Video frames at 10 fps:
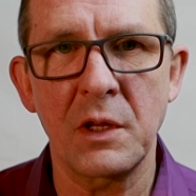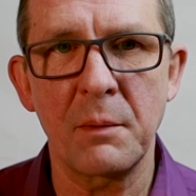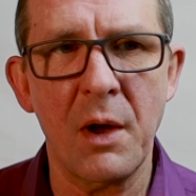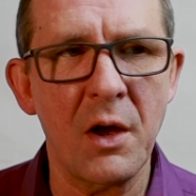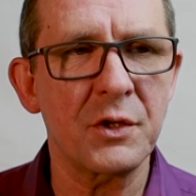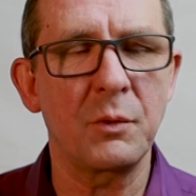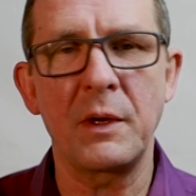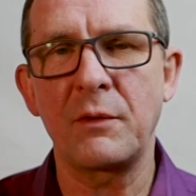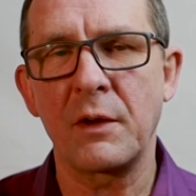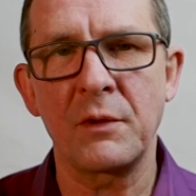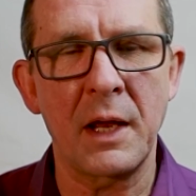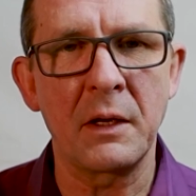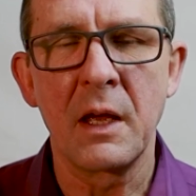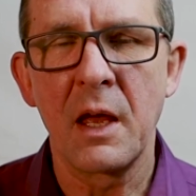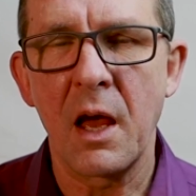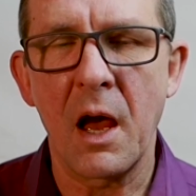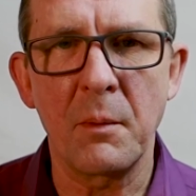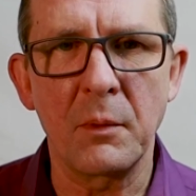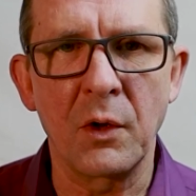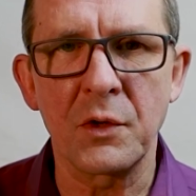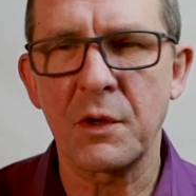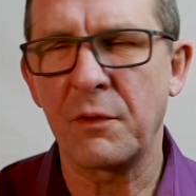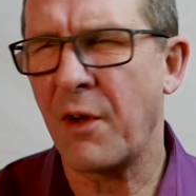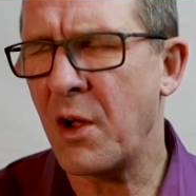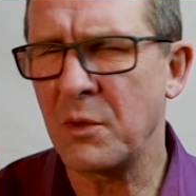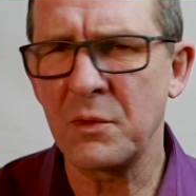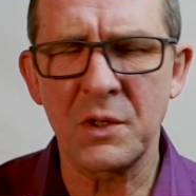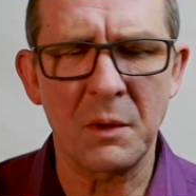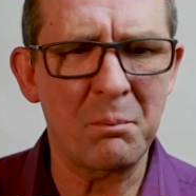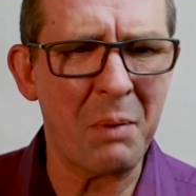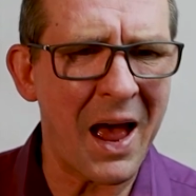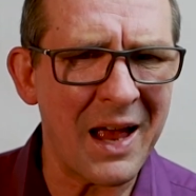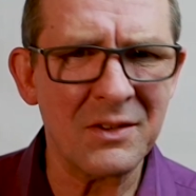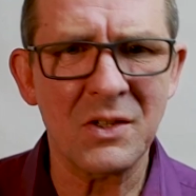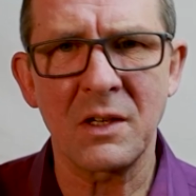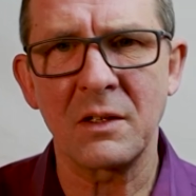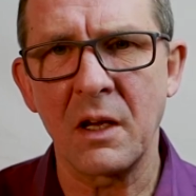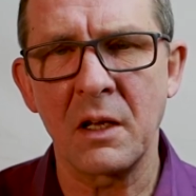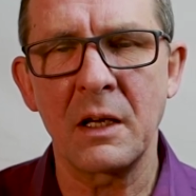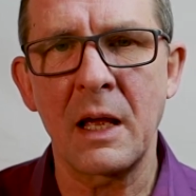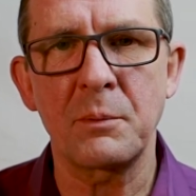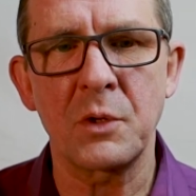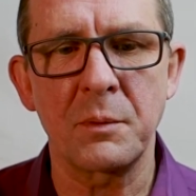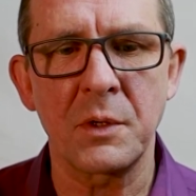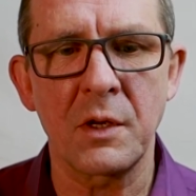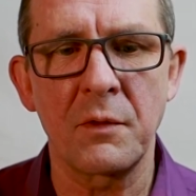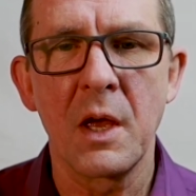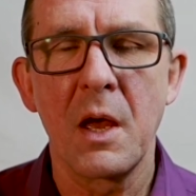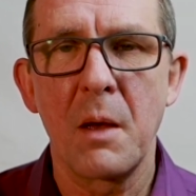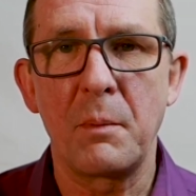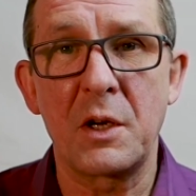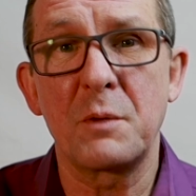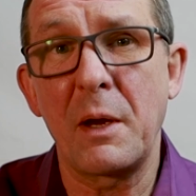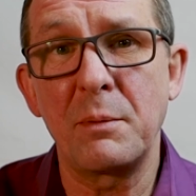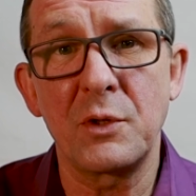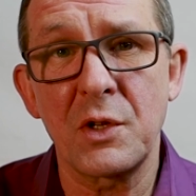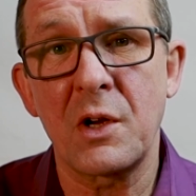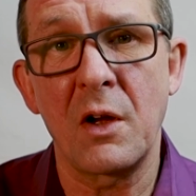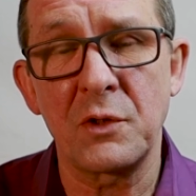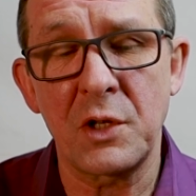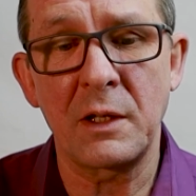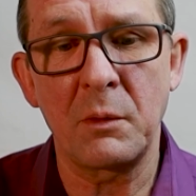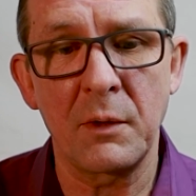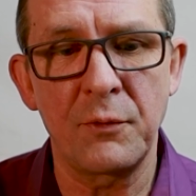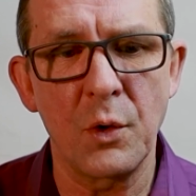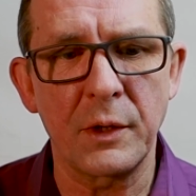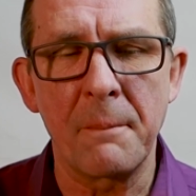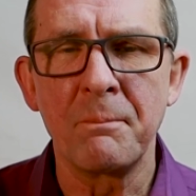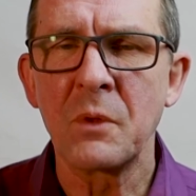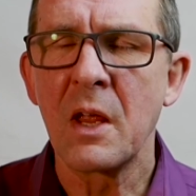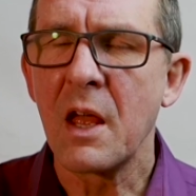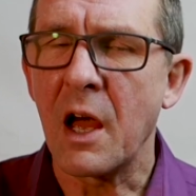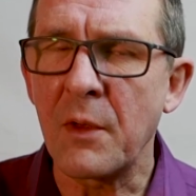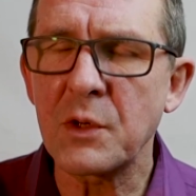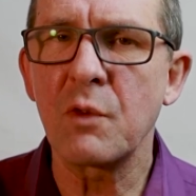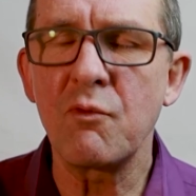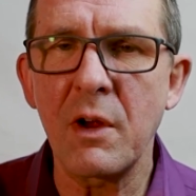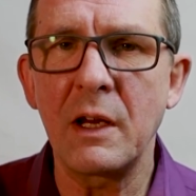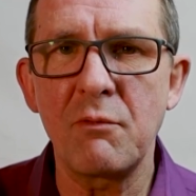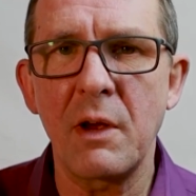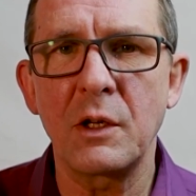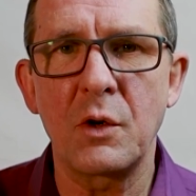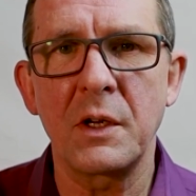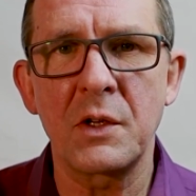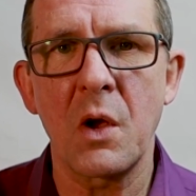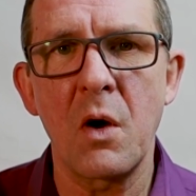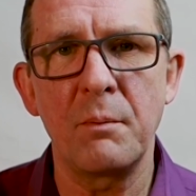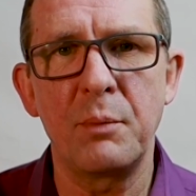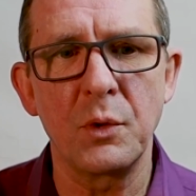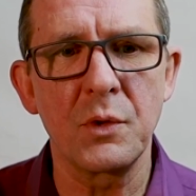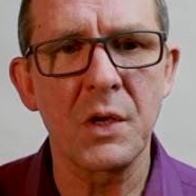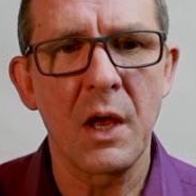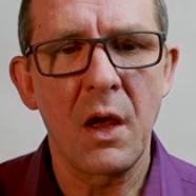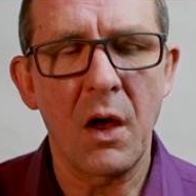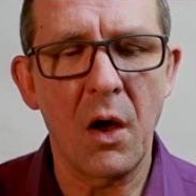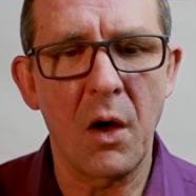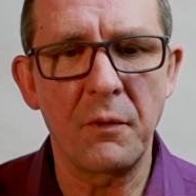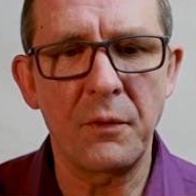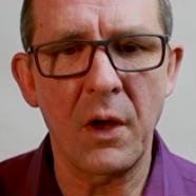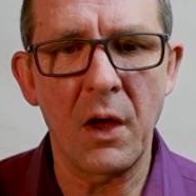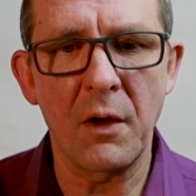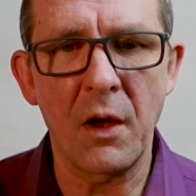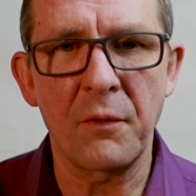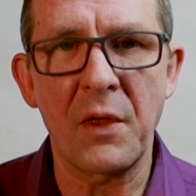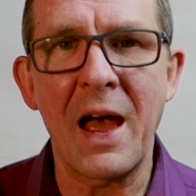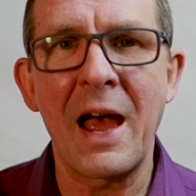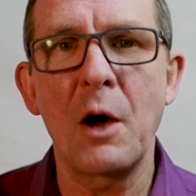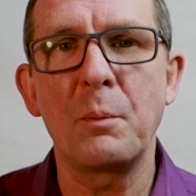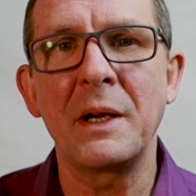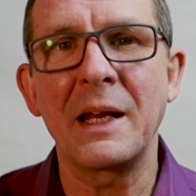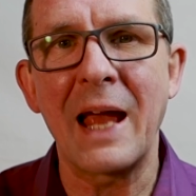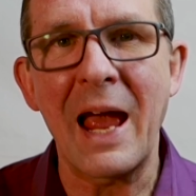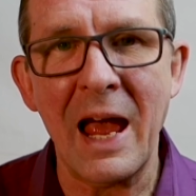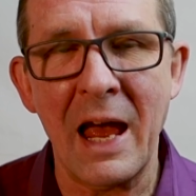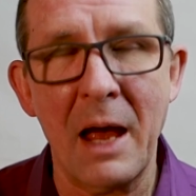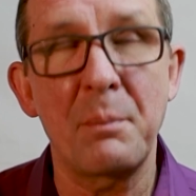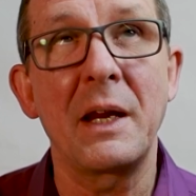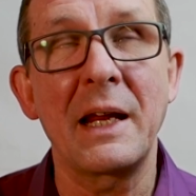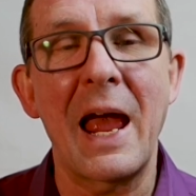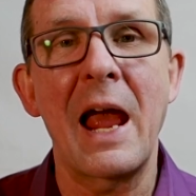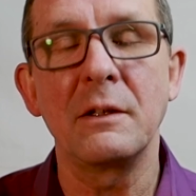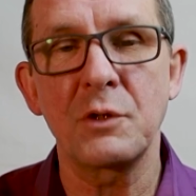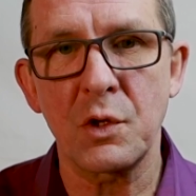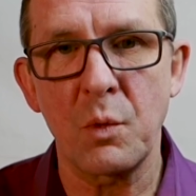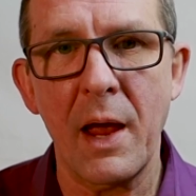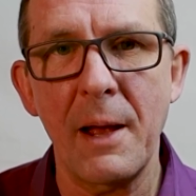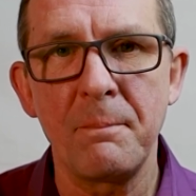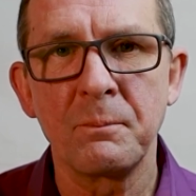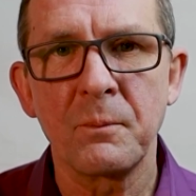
in the past, and we've given out lots of phones and pads and laptops and stuff because people just can't genuinely afford it. And there's some really, really good examples of that happening elsewhere